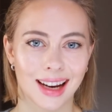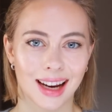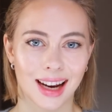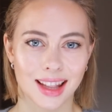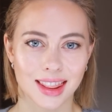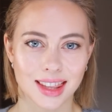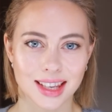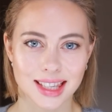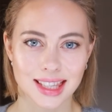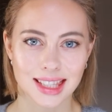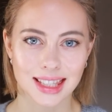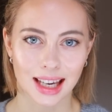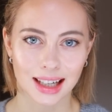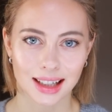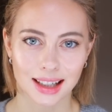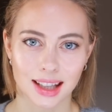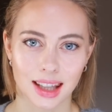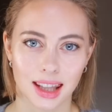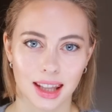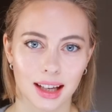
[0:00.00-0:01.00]
And the
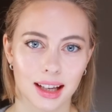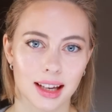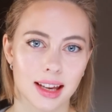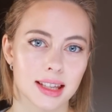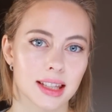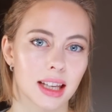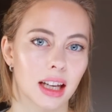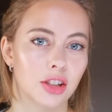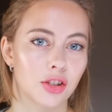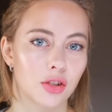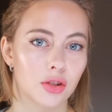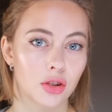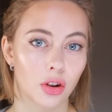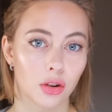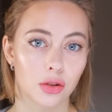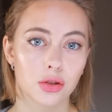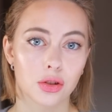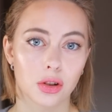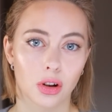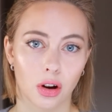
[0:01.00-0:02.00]
second thing is that you
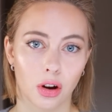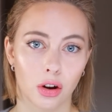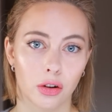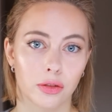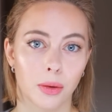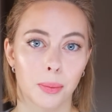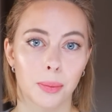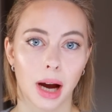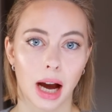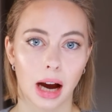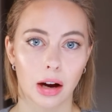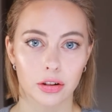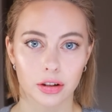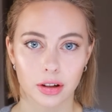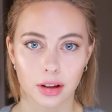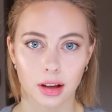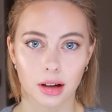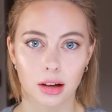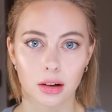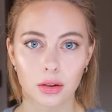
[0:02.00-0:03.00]
don't
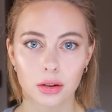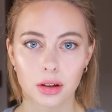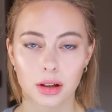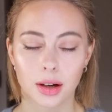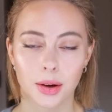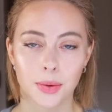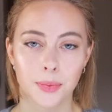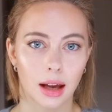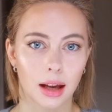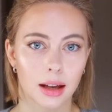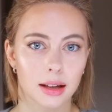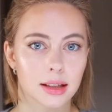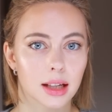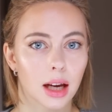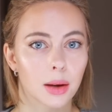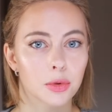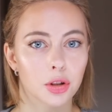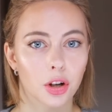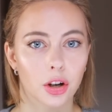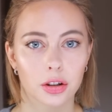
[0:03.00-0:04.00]
overpowder the look. And
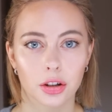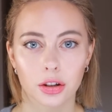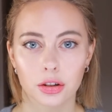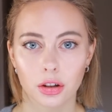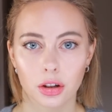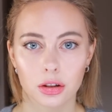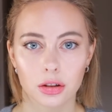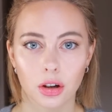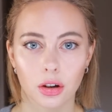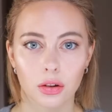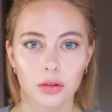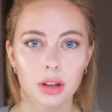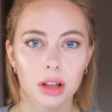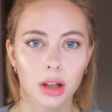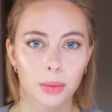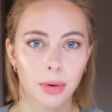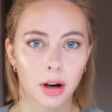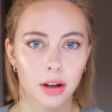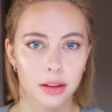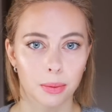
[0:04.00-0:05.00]
I'm talking not only
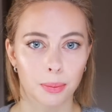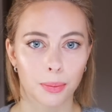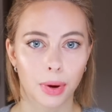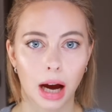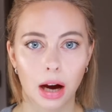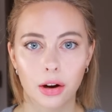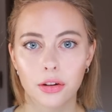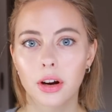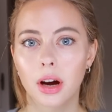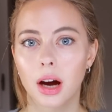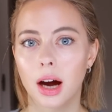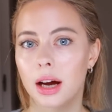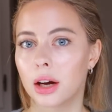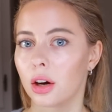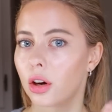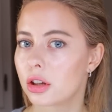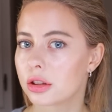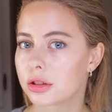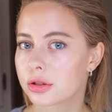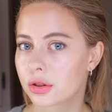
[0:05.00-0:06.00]
about the powder, I
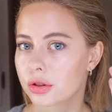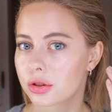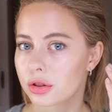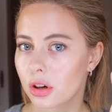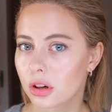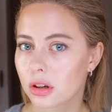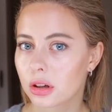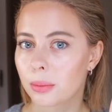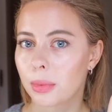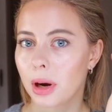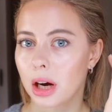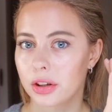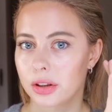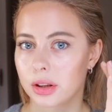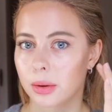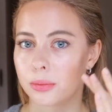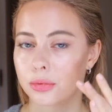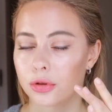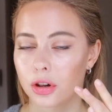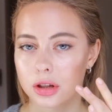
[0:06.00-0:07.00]
also talk about
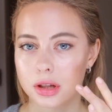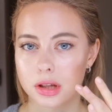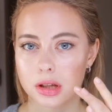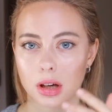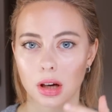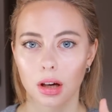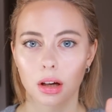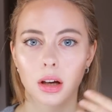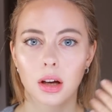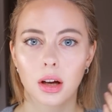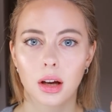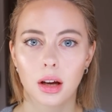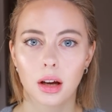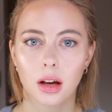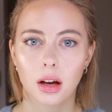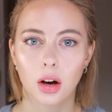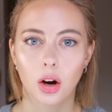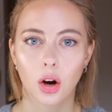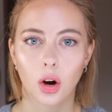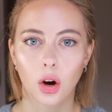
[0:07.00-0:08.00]
the bronzer
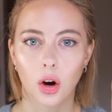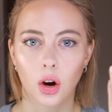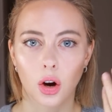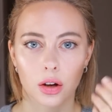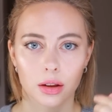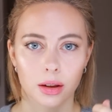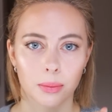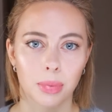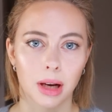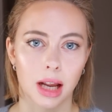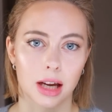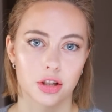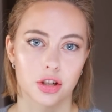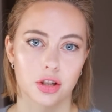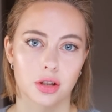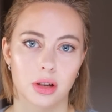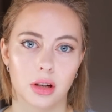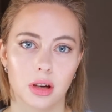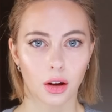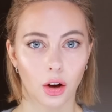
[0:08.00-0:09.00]
or the
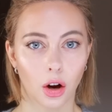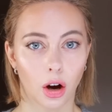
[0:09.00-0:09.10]
blush.